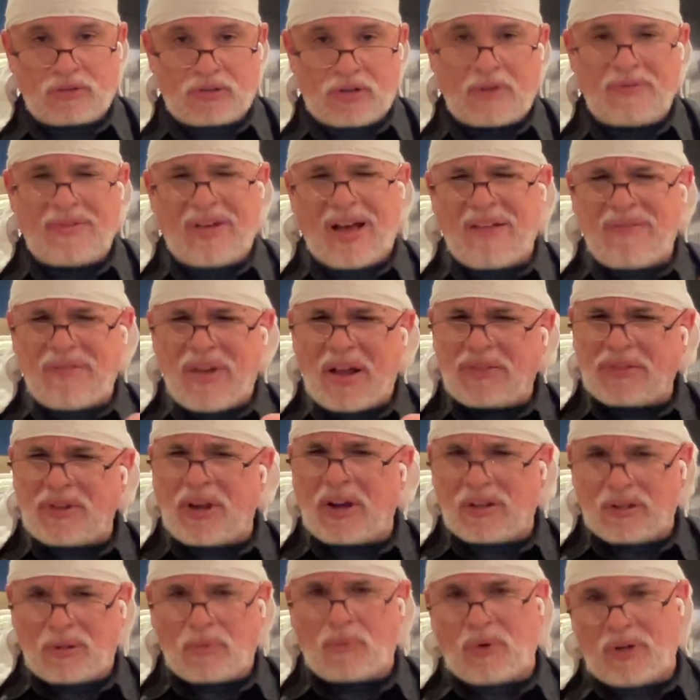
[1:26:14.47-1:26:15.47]
And I'm not
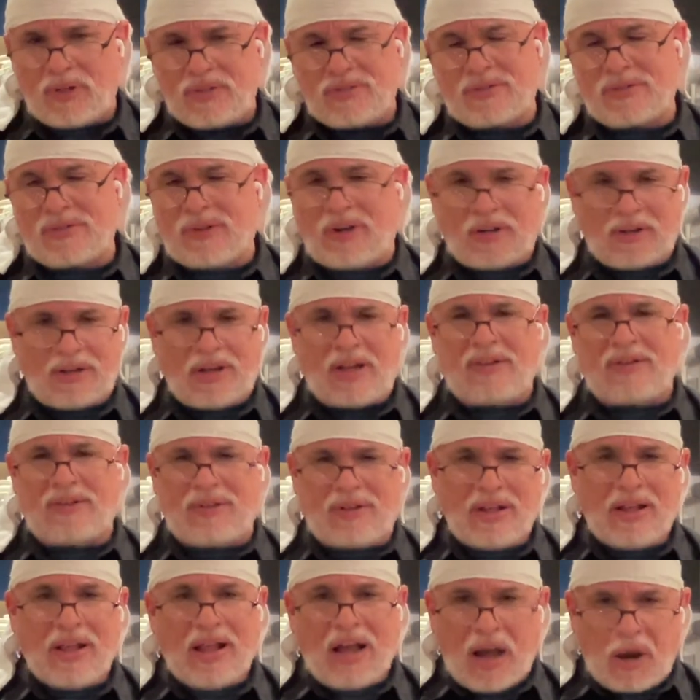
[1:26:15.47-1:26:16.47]
talking the ones, I
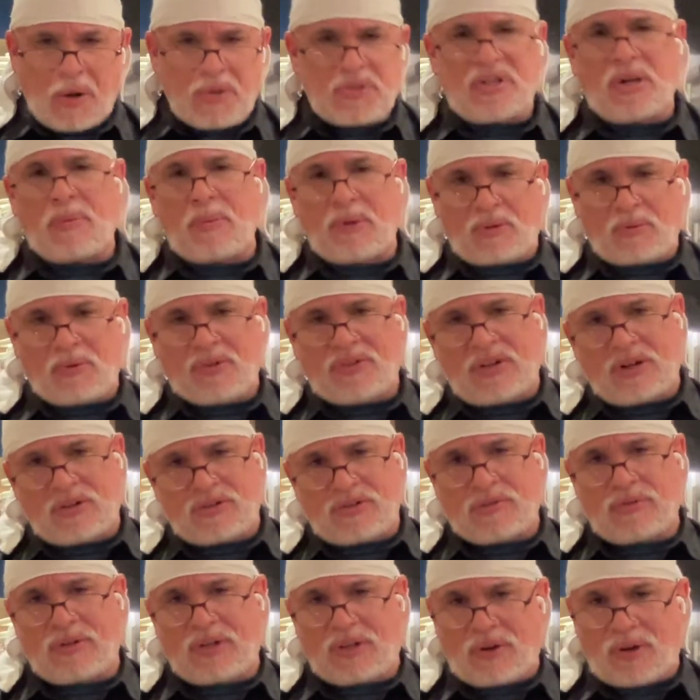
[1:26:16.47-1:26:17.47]
always talk about the recycle
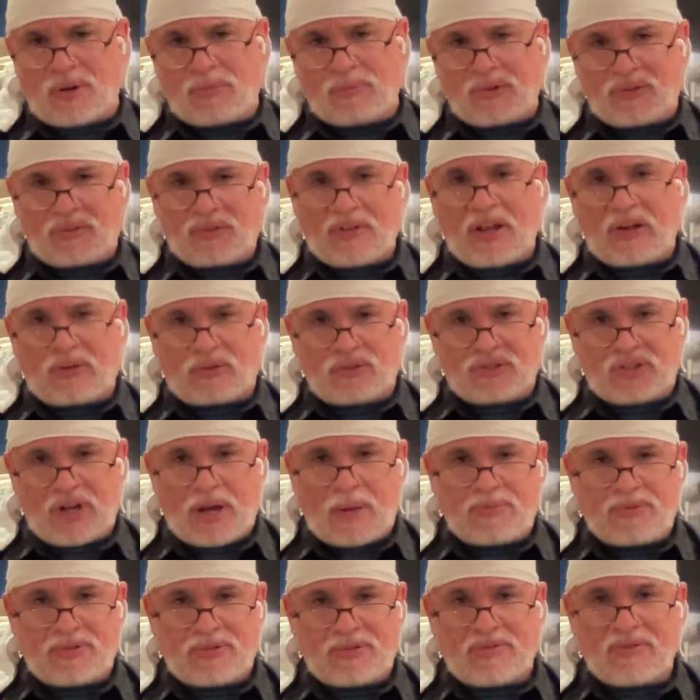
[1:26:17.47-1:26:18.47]
shops. They call them recycle
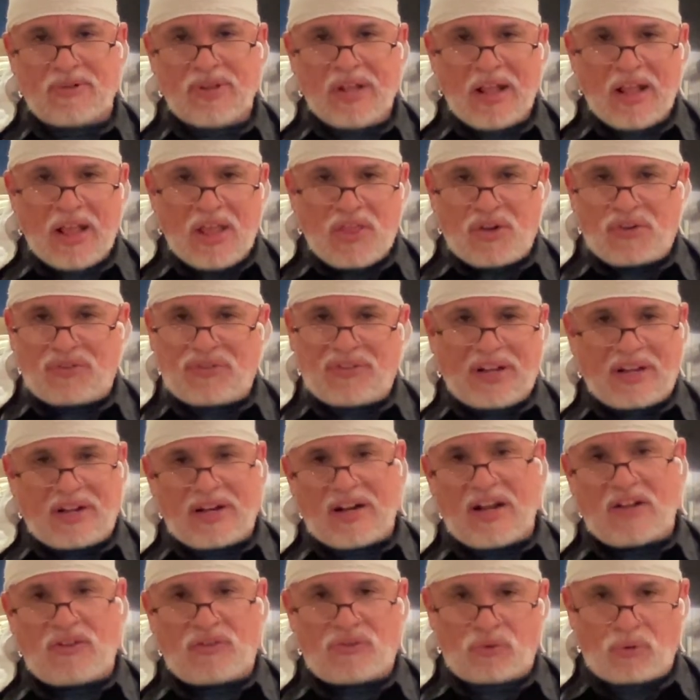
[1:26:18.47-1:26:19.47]
shops, and they're
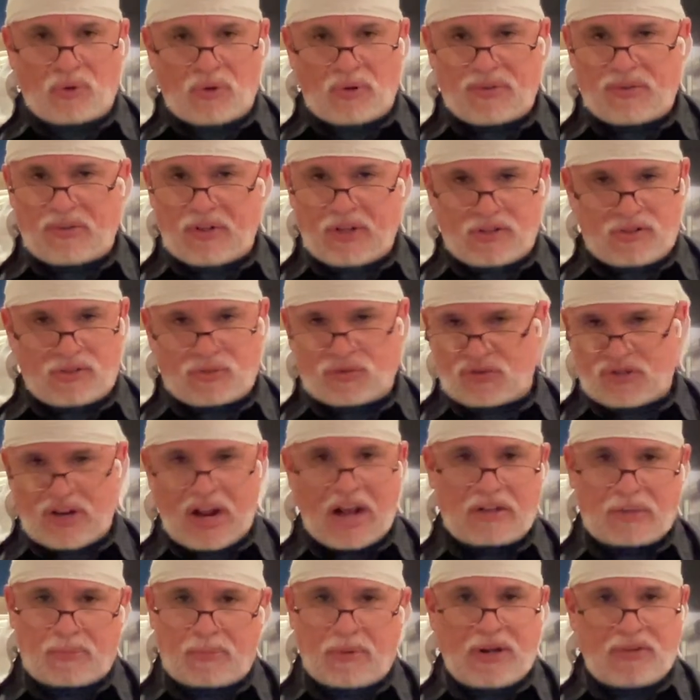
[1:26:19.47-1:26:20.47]
secondhand stores, and they just
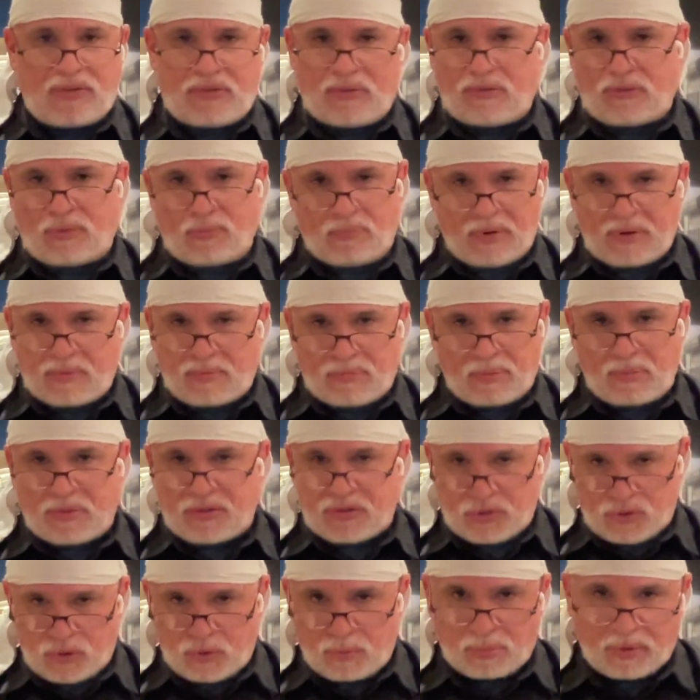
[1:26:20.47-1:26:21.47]
jack the price up to pretty
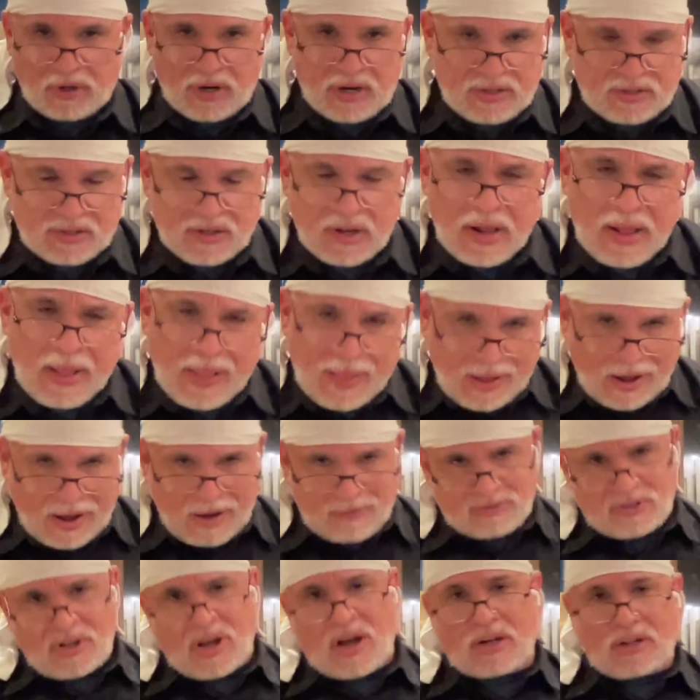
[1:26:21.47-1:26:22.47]
much a new price.
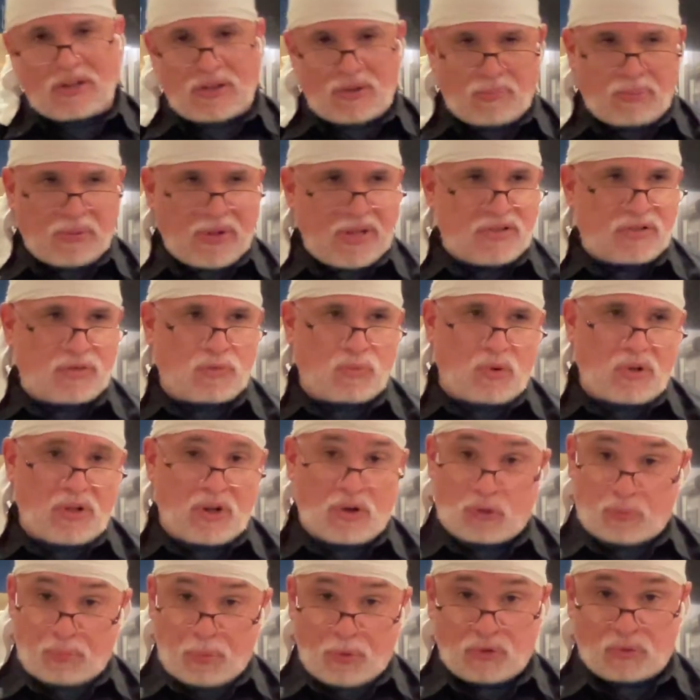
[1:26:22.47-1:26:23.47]
I'm talking the places where
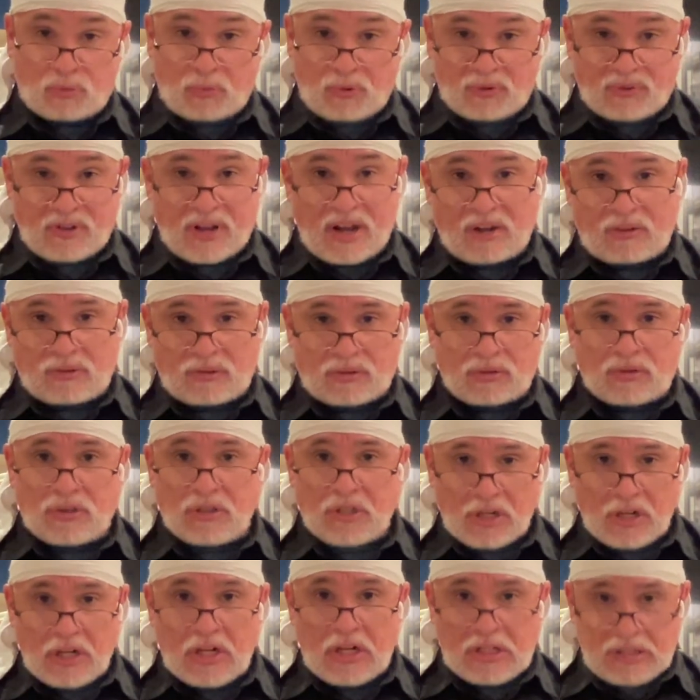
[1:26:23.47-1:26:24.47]
they're supposed to recycle
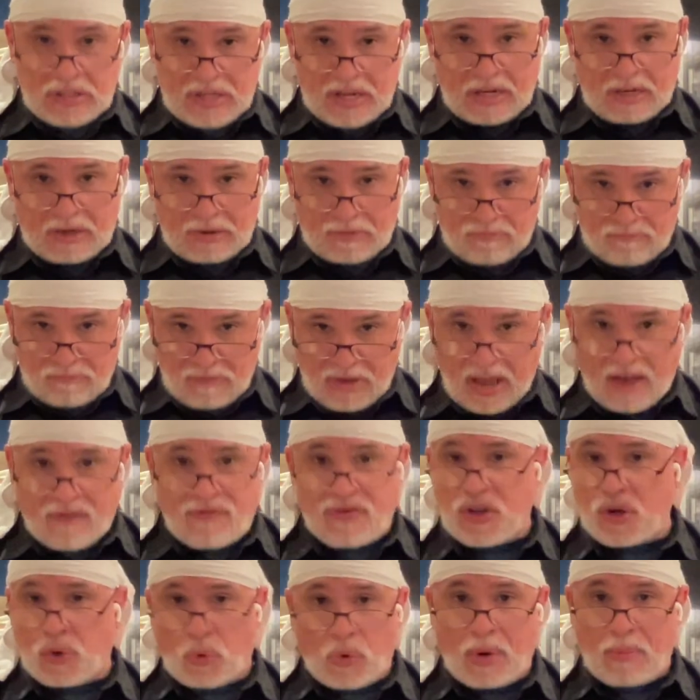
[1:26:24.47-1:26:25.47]
like
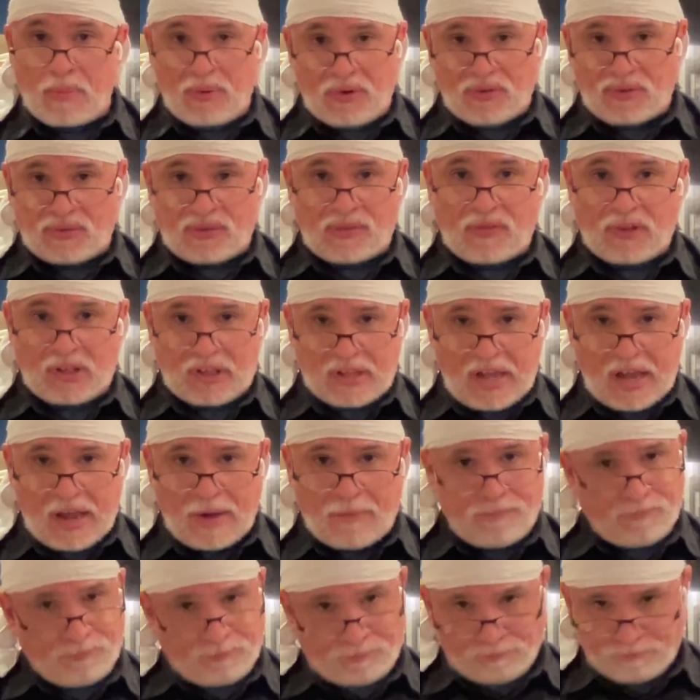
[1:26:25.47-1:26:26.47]
heavy equipment and stuff like that.